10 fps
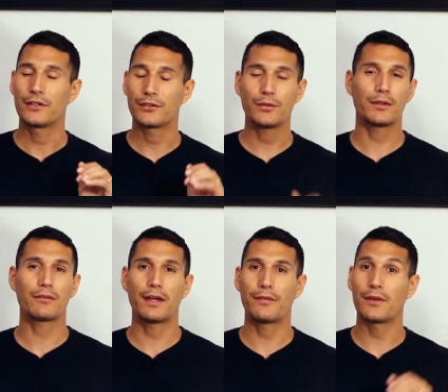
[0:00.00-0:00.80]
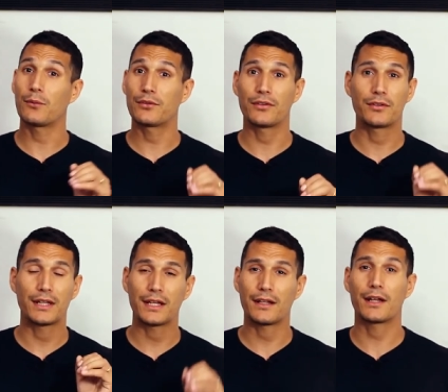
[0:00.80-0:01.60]
You're doing the right thing, which is
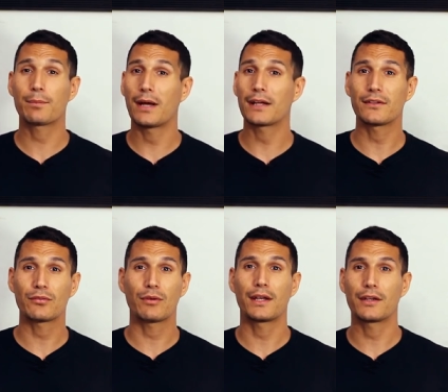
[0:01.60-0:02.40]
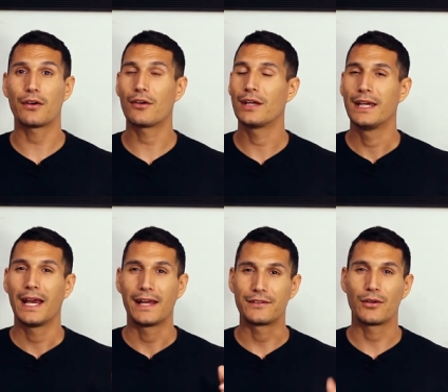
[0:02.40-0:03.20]
getting a lot of practice writing code,
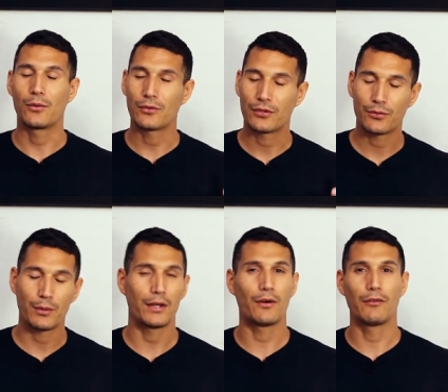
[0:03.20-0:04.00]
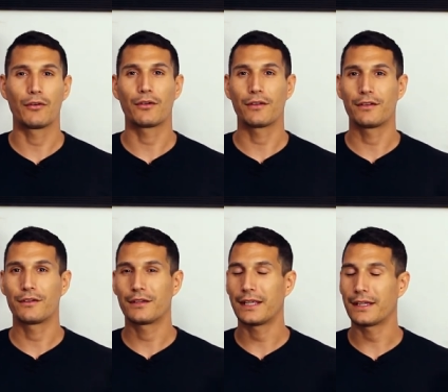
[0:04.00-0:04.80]
and don't sweat over
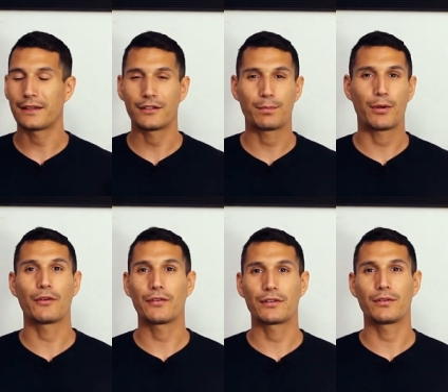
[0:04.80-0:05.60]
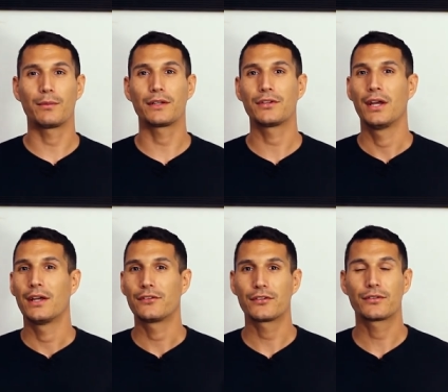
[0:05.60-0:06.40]
the getting things perfect so much.
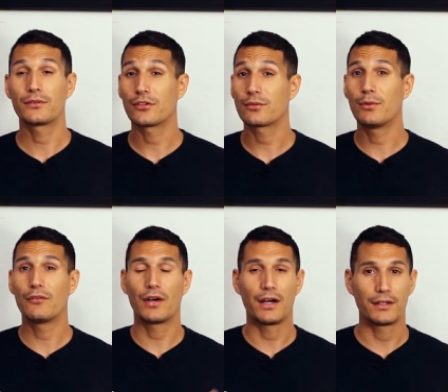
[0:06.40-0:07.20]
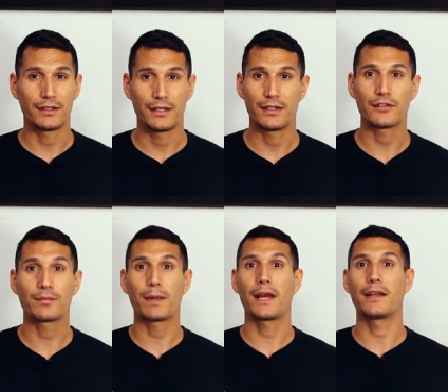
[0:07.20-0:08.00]
Just just move on and, and
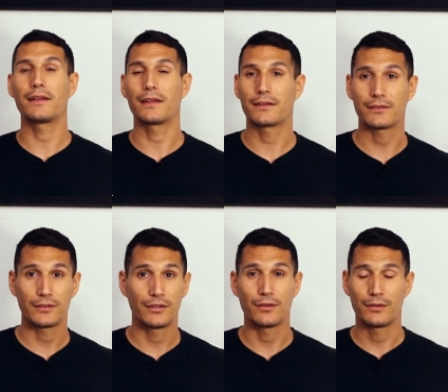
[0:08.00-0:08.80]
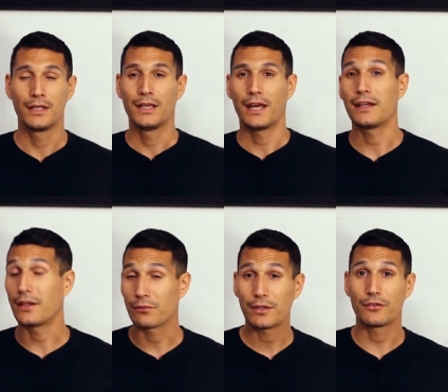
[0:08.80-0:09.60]
expand and you know and,
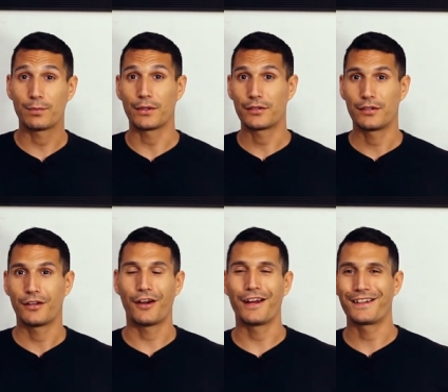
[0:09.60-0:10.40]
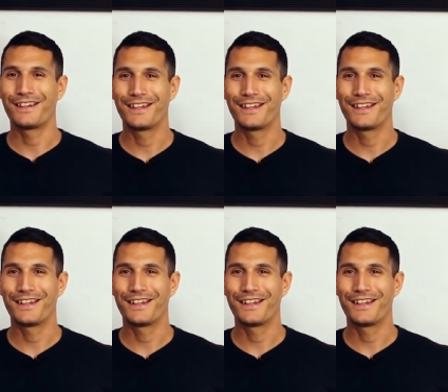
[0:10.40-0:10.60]
and read those books. All right.